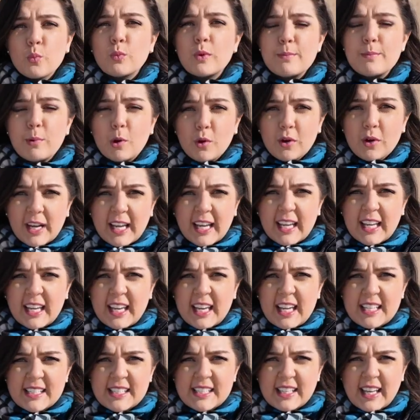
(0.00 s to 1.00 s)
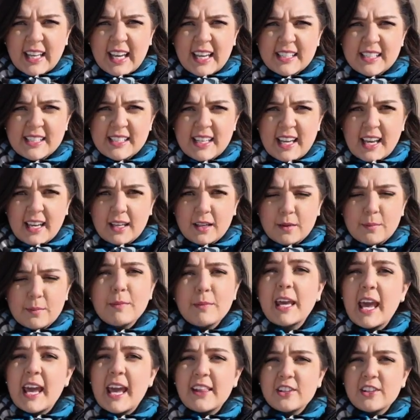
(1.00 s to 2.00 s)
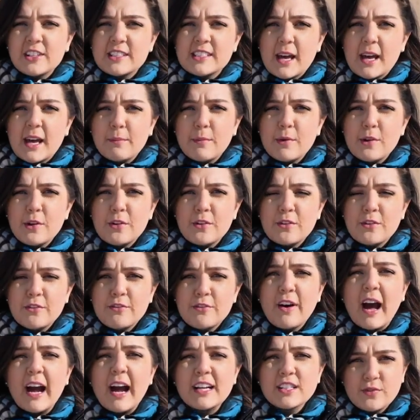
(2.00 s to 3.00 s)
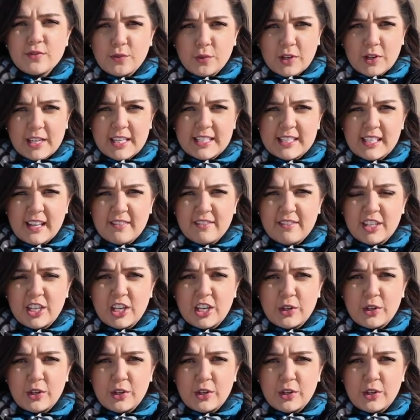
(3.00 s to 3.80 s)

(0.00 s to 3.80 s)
Reporting in East Lansing, Michaela Temple, Fox 47